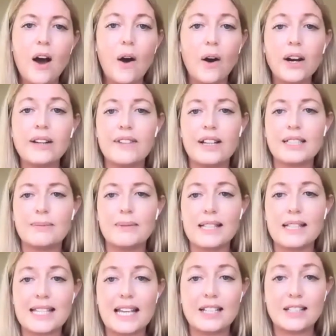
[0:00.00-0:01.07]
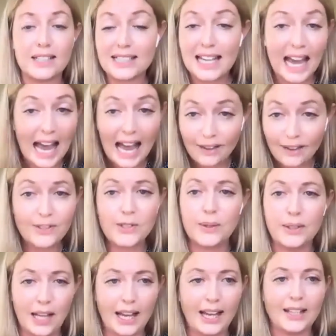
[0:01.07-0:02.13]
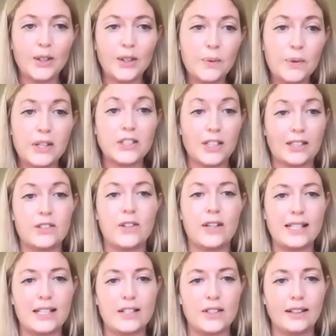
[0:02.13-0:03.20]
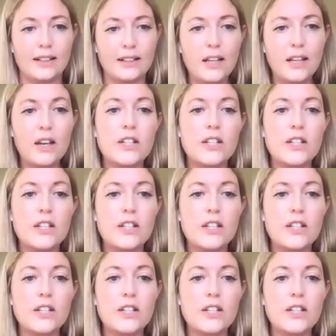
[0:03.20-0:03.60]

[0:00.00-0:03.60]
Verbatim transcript: our investments just have to align with a just transition